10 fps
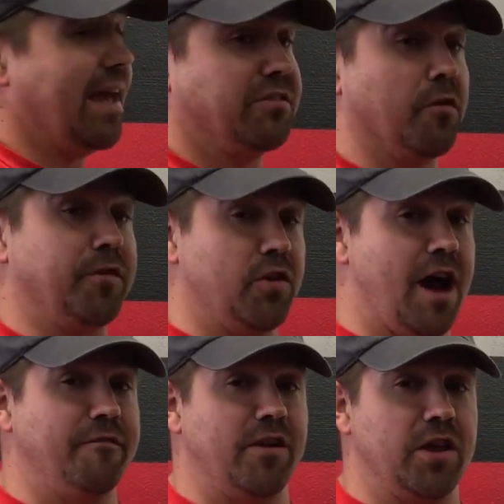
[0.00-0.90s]
And so if you're
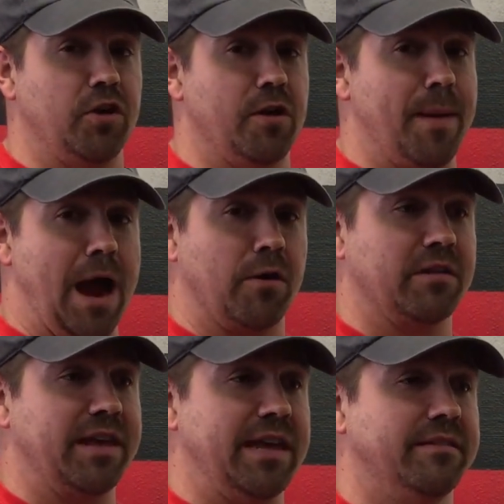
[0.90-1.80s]
not very good at power
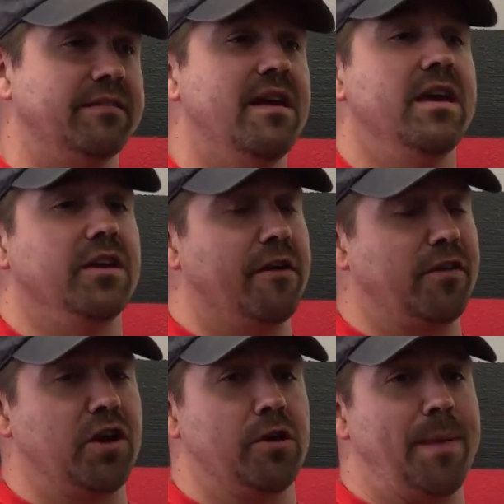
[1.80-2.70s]
cleans, you're not
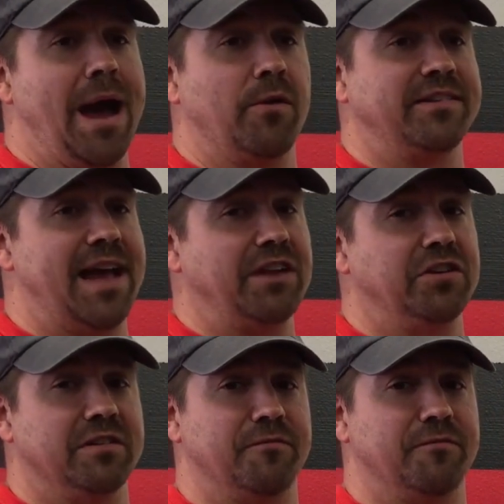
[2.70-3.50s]
very good at power snatches,